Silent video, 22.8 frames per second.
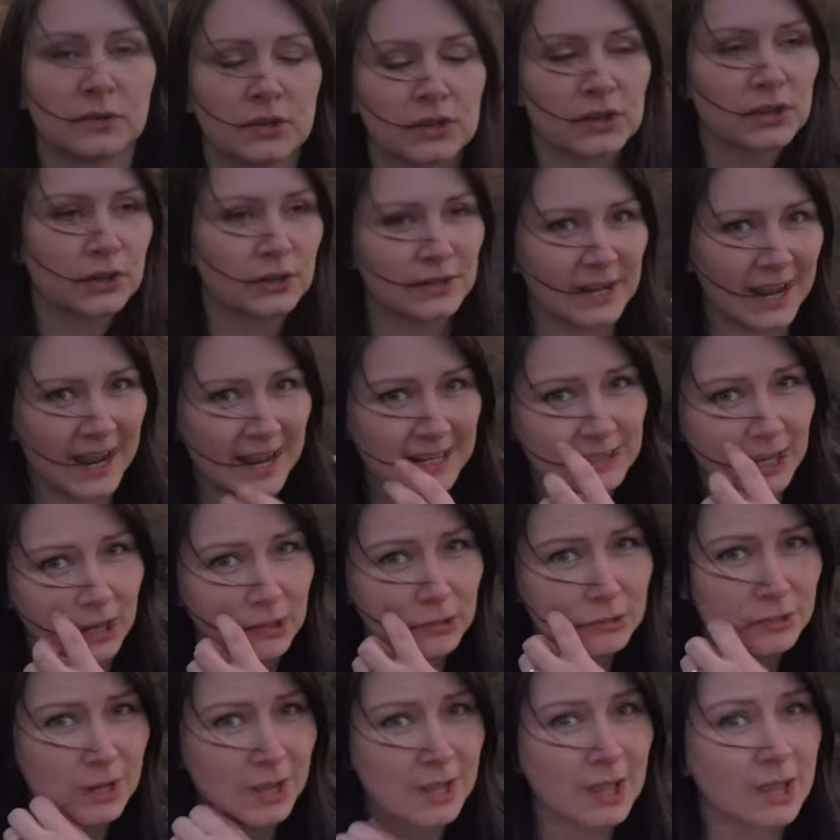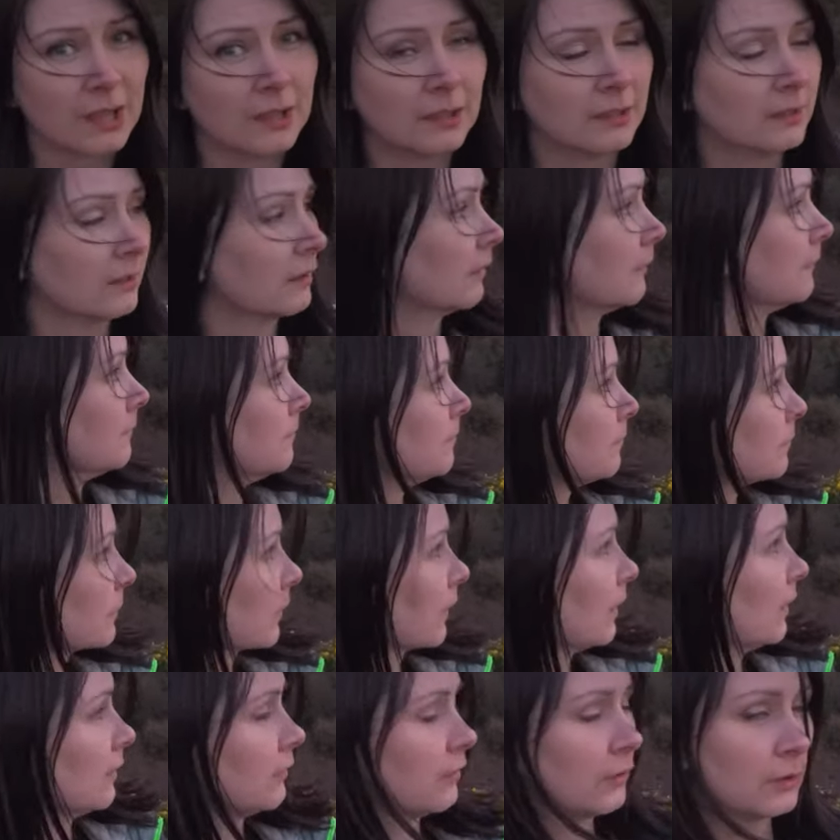just going to head down
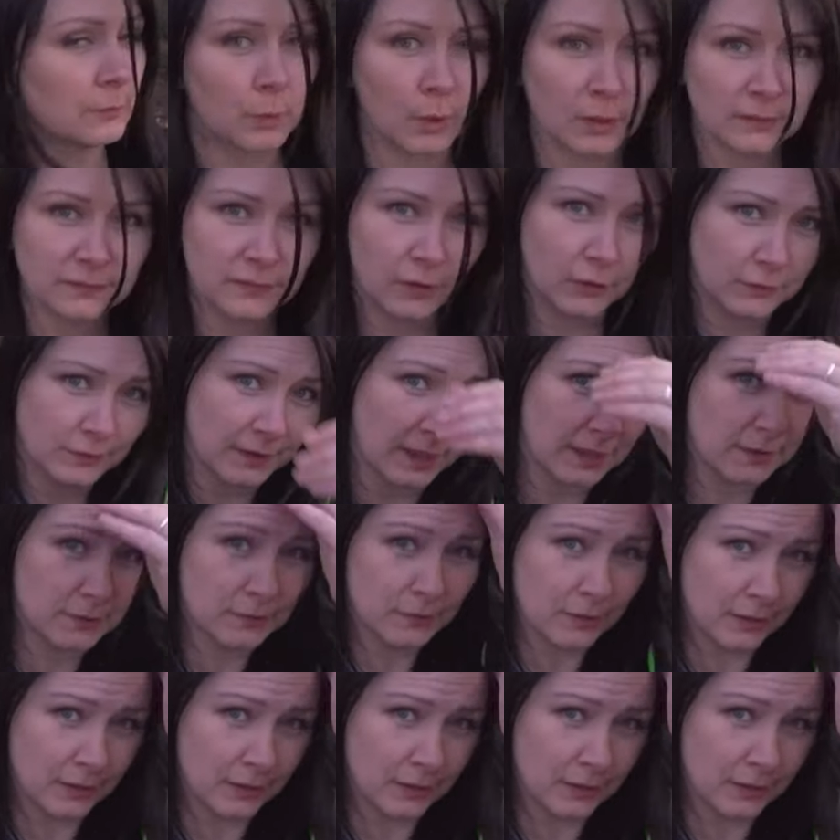to the waterfall now.